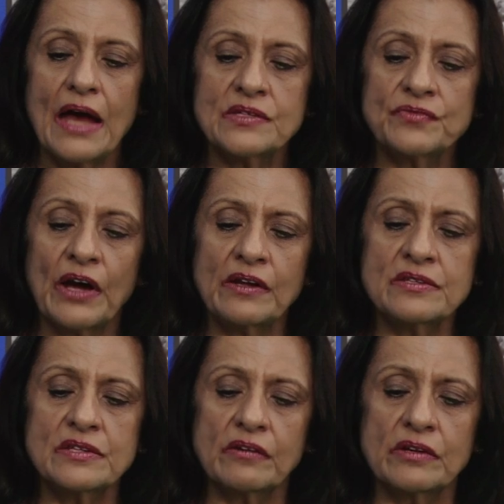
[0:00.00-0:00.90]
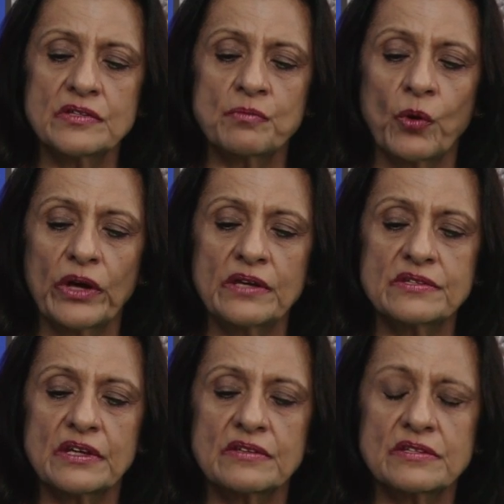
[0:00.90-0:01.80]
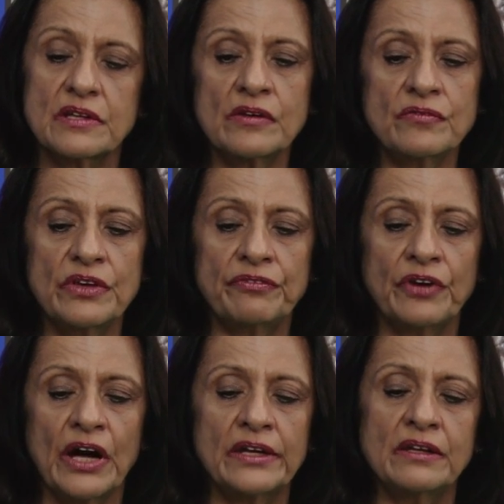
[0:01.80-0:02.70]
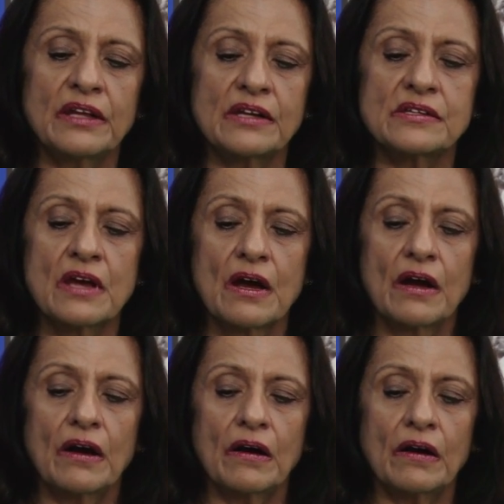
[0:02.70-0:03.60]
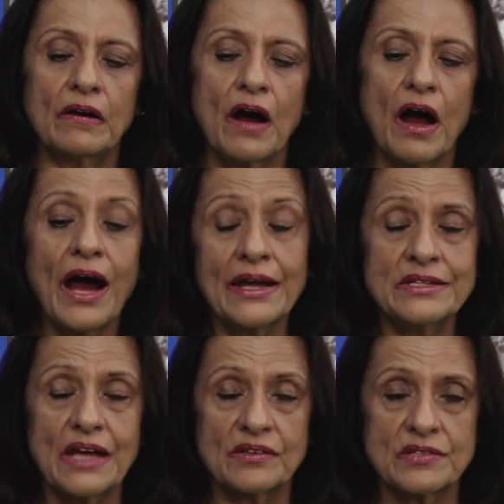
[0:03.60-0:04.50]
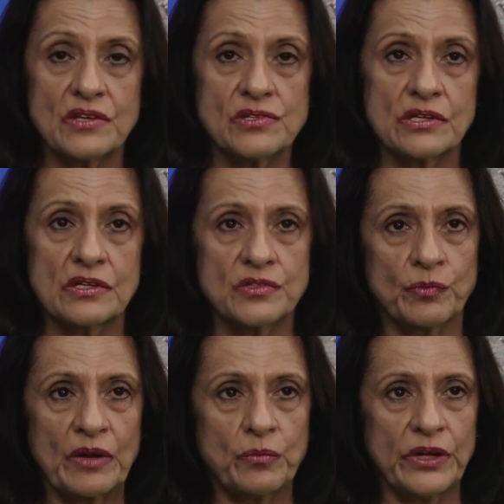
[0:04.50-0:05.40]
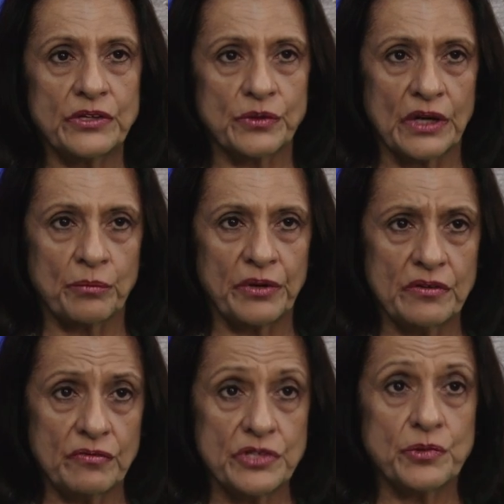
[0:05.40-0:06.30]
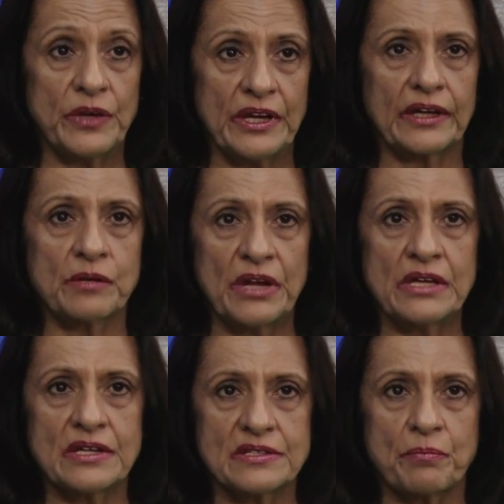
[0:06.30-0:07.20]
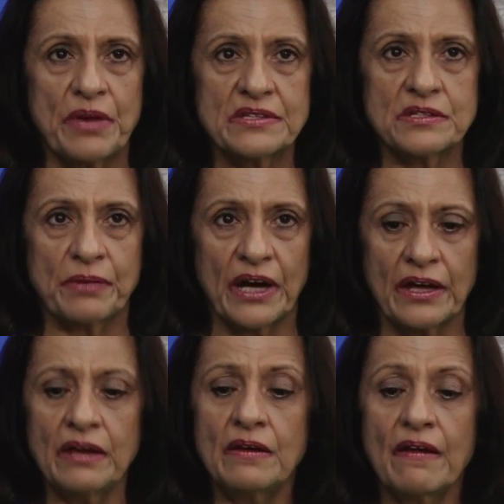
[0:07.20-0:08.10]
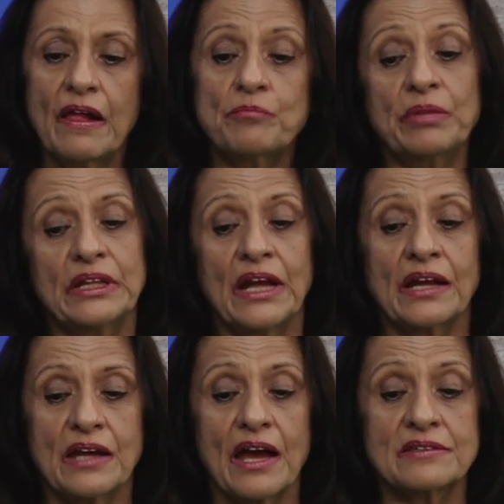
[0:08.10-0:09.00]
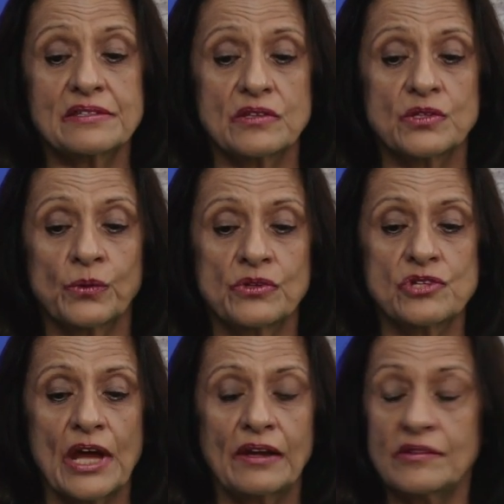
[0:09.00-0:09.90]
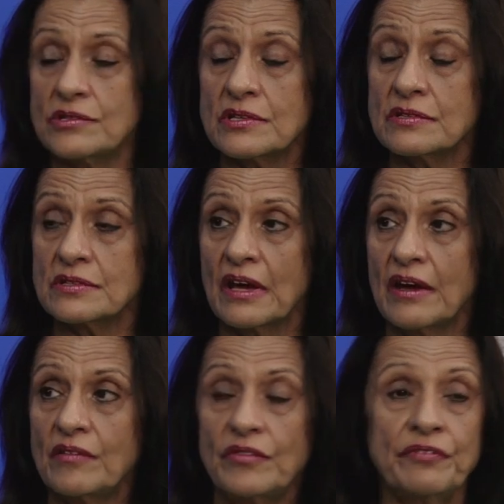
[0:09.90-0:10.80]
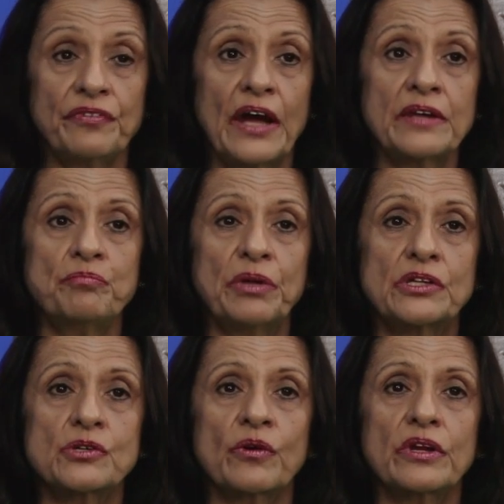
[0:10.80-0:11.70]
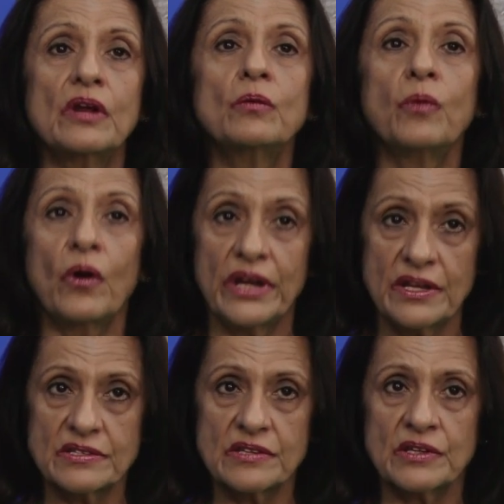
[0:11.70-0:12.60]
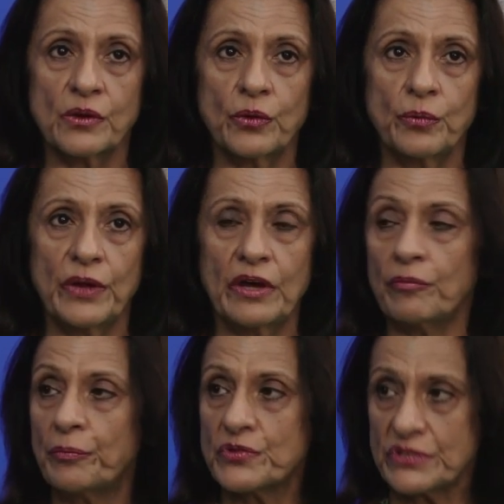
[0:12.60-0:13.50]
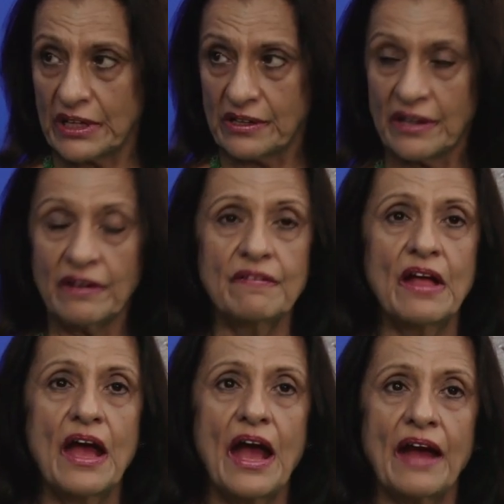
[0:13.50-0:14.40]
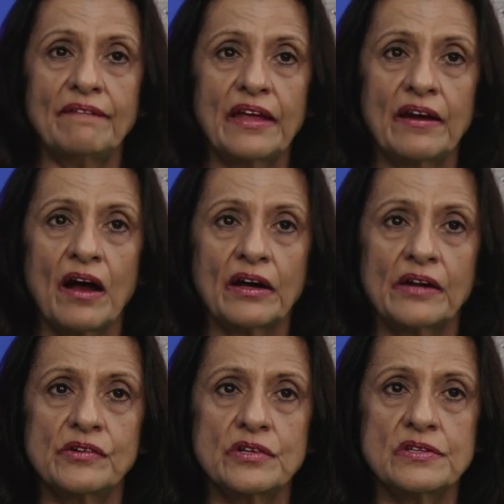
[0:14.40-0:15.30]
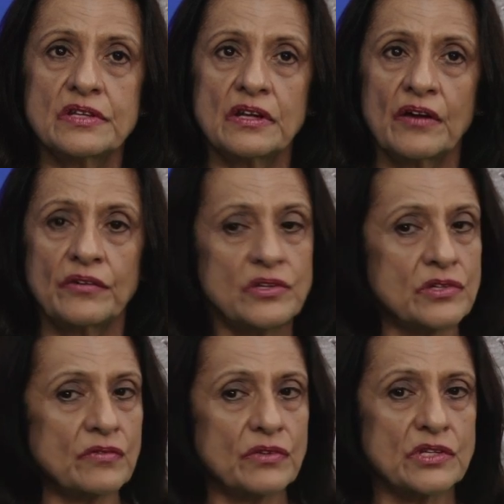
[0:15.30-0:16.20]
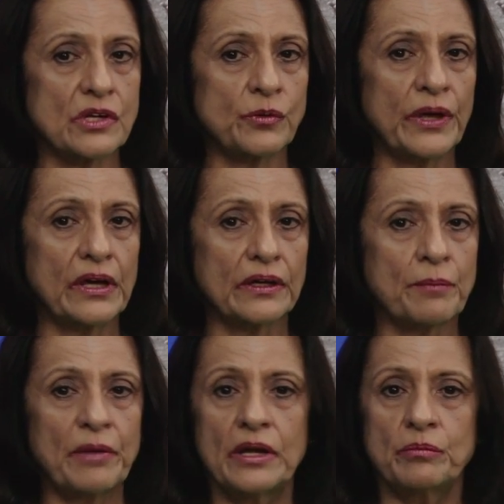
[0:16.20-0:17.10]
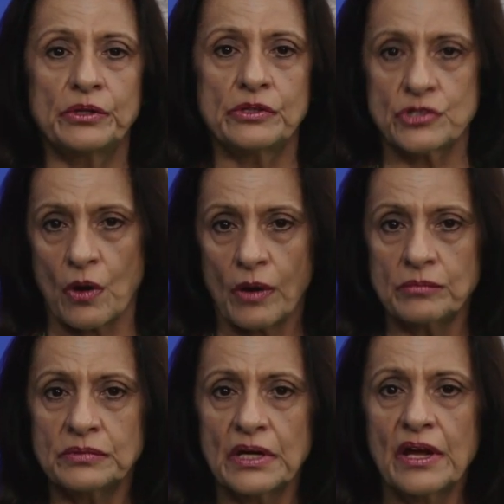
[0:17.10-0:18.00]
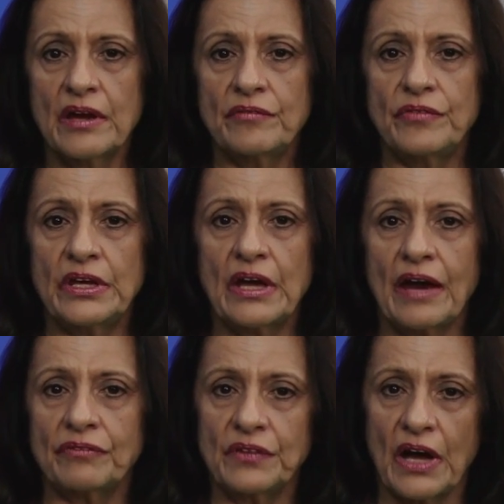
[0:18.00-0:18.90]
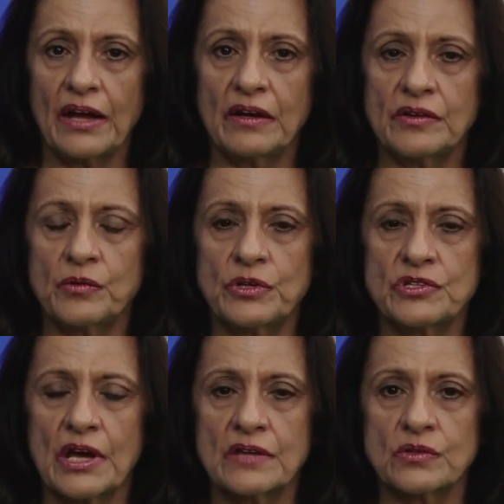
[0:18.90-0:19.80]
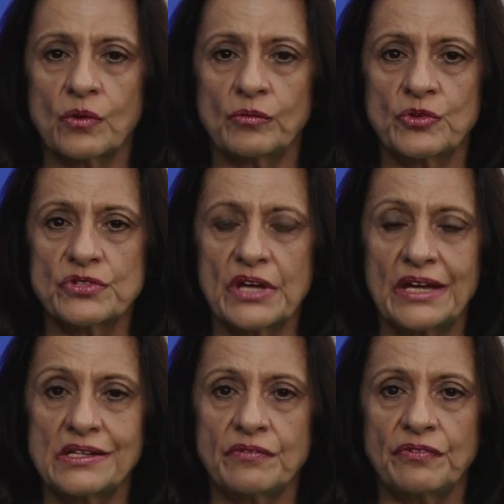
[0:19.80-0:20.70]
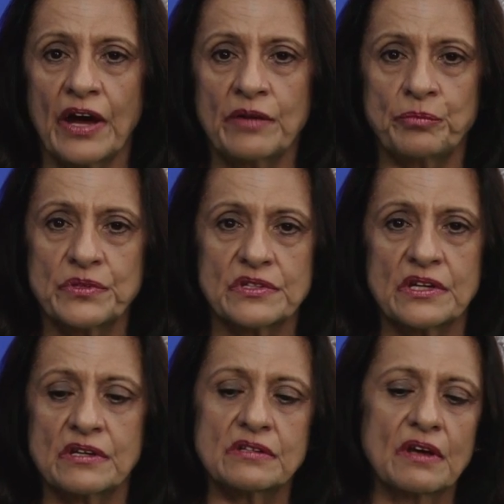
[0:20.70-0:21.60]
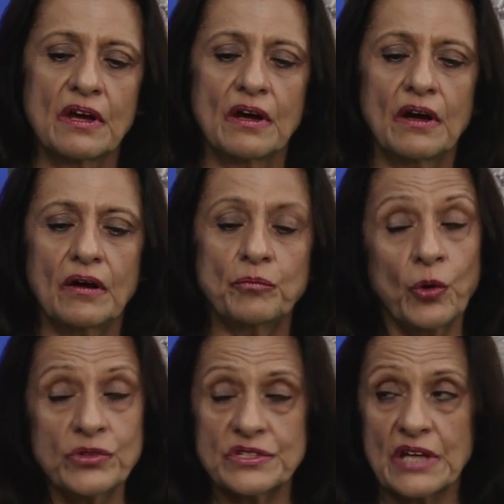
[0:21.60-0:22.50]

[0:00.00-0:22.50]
As far as cigarette smoking is concerned, we find that high taxation is one way to curb it, which we recommend as a best buy, but that has its own challenges. We find pictorial warnings is a good way of proceeding, and there are countries in our region which are doing a commendable job. We have Thailand, which has almost 85%, both